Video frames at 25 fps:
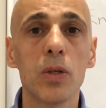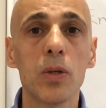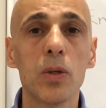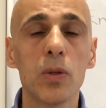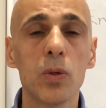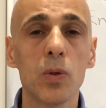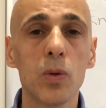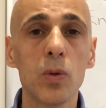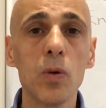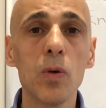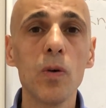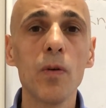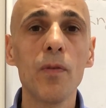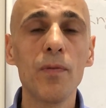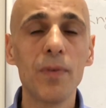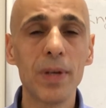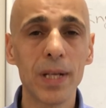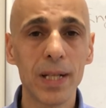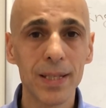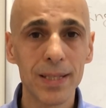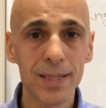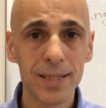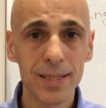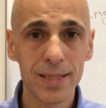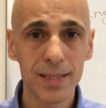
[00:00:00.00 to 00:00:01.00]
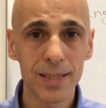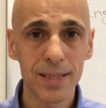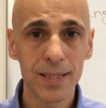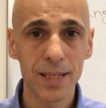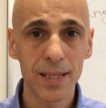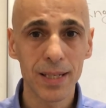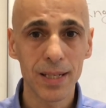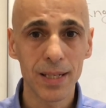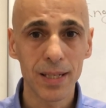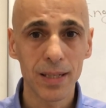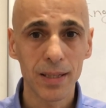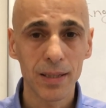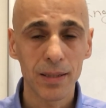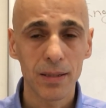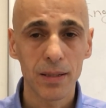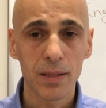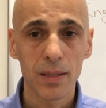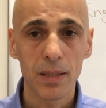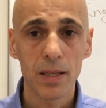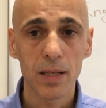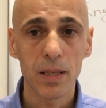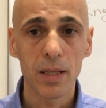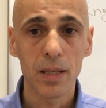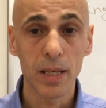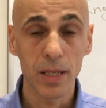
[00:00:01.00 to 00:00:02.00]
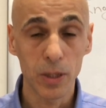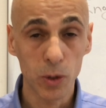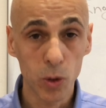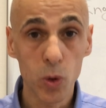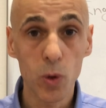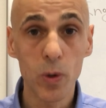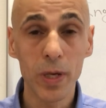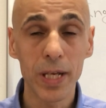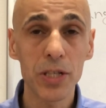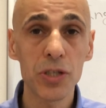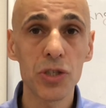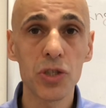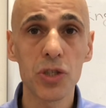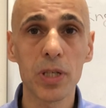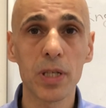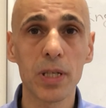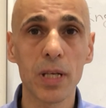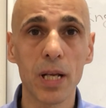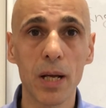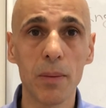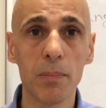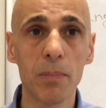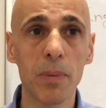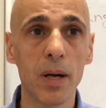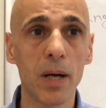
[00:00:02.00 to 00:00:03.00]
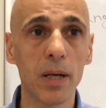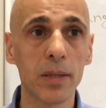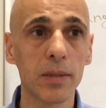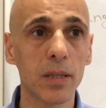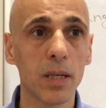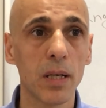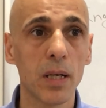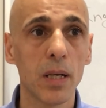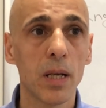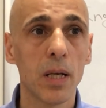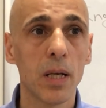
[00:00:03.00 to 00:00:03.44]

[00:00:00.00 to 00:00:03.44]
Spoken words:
you will see a question about